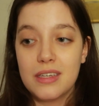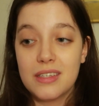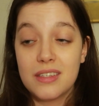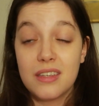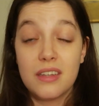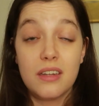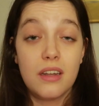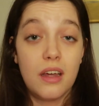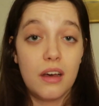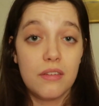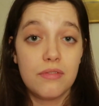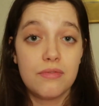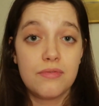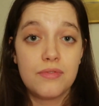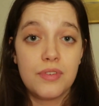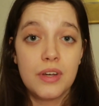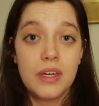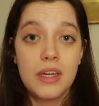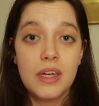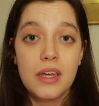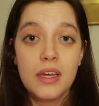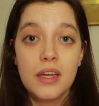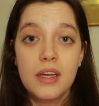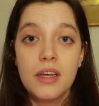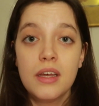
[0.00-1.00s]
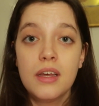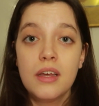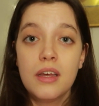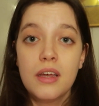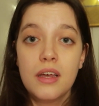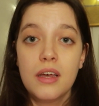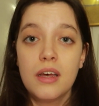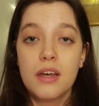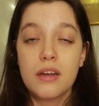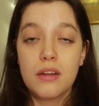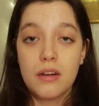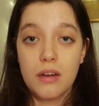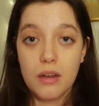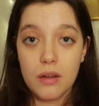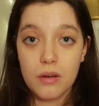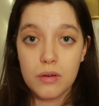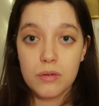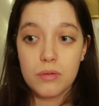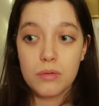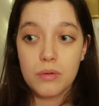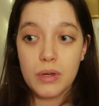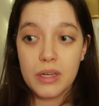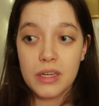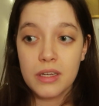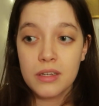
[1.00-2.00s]
is enough
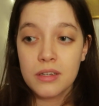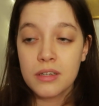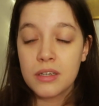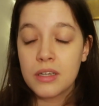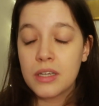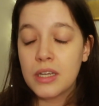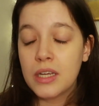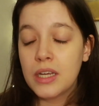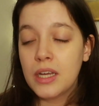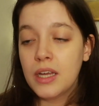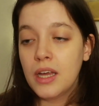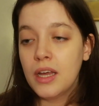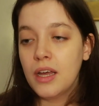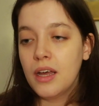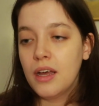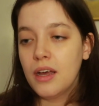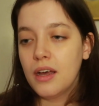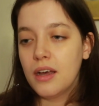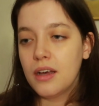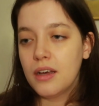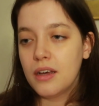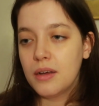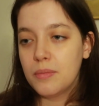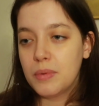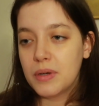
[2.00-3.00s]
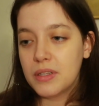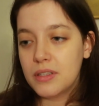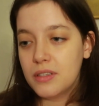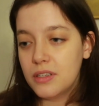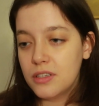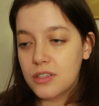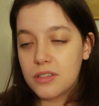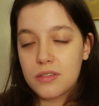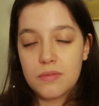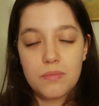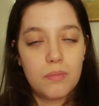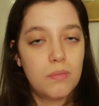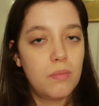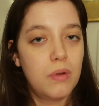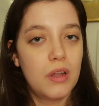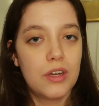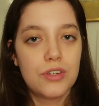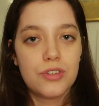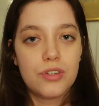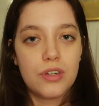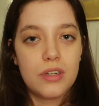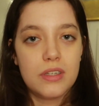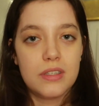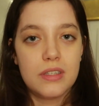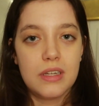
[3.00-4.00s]
glowing. But this
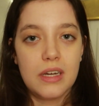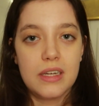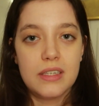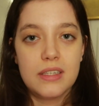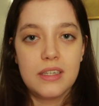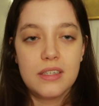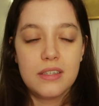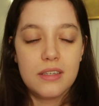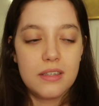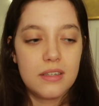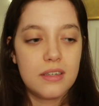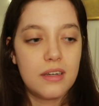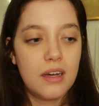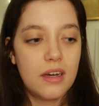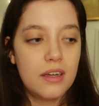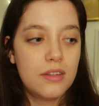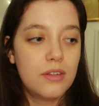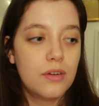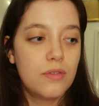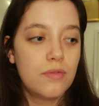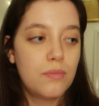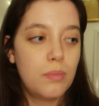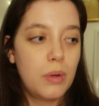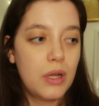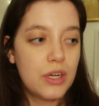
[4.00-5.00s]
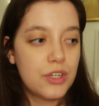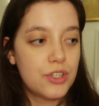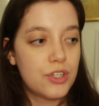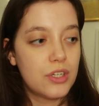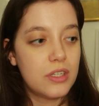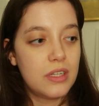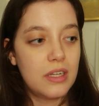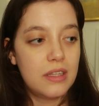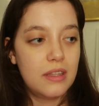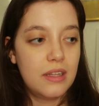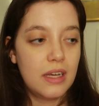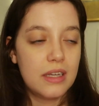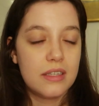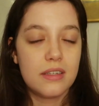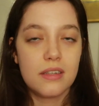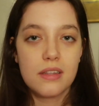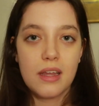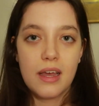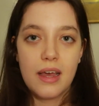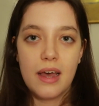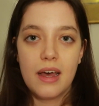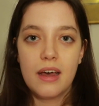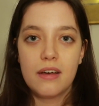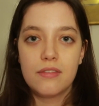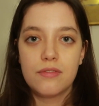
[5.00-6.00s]
blusher is nice. This is kind of blusher that doesn't
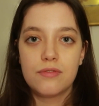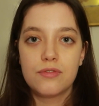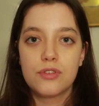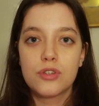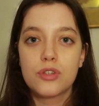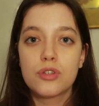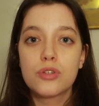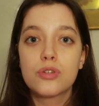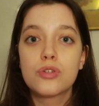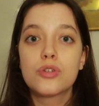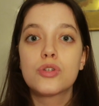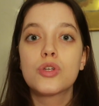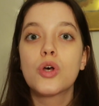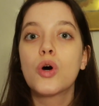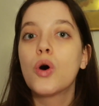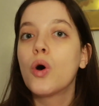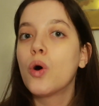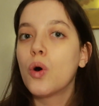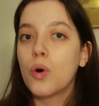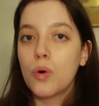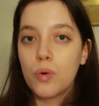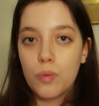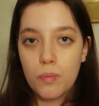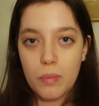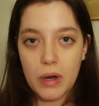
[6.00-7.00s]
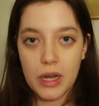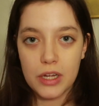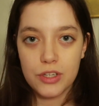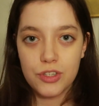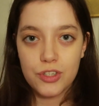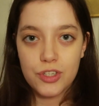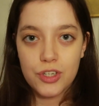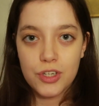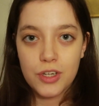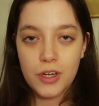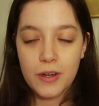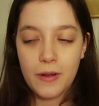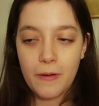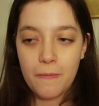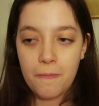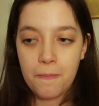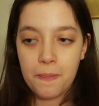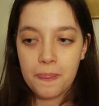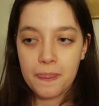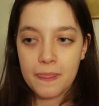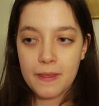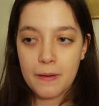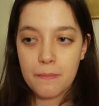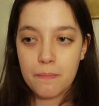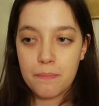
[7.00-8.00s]
have so much
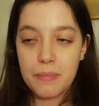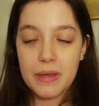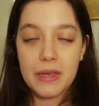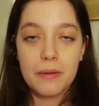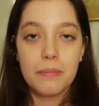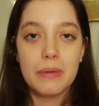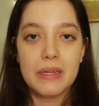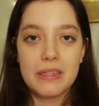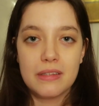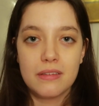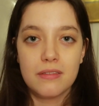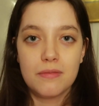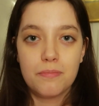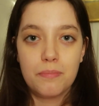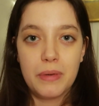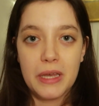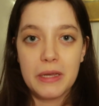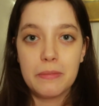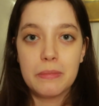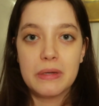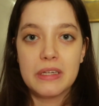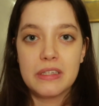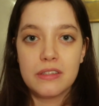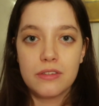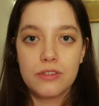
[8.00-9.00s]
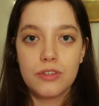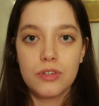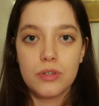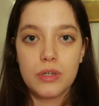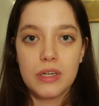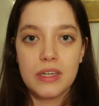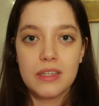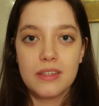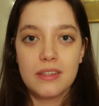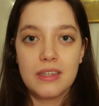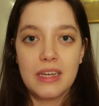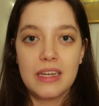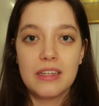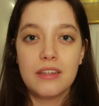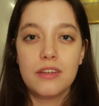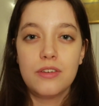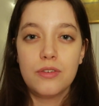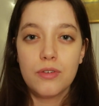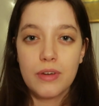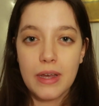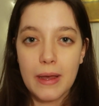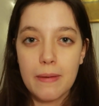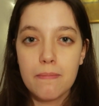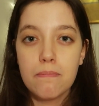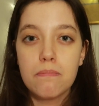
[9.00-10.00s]
pigment to it.
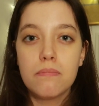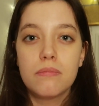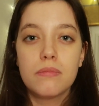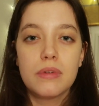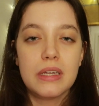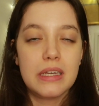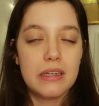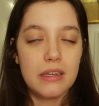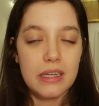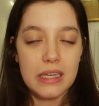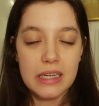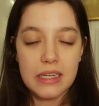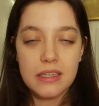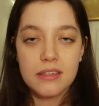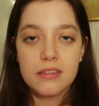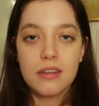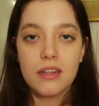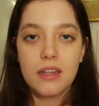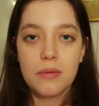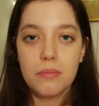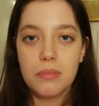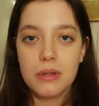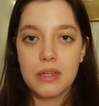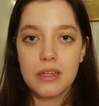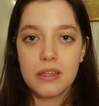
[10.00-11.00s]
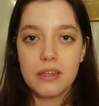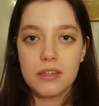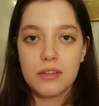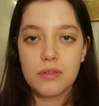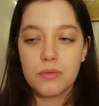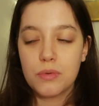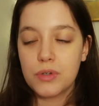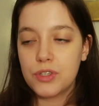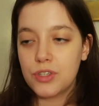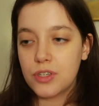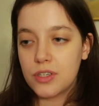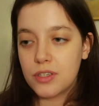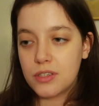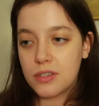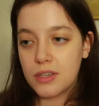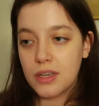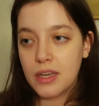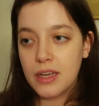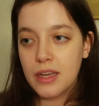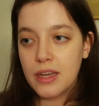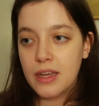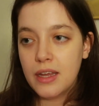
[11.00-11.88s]
You can easily build it, which is